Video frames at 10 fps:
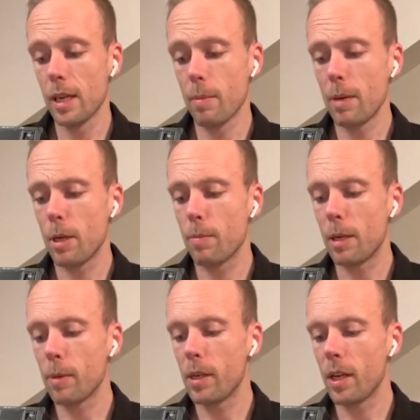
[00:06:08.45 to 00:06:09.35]

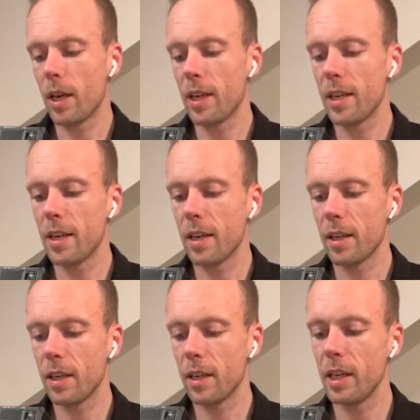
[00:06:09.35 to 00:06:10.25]
maybe
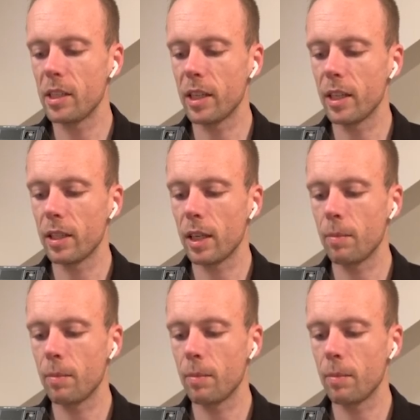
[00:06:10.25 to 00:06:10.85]
he's it.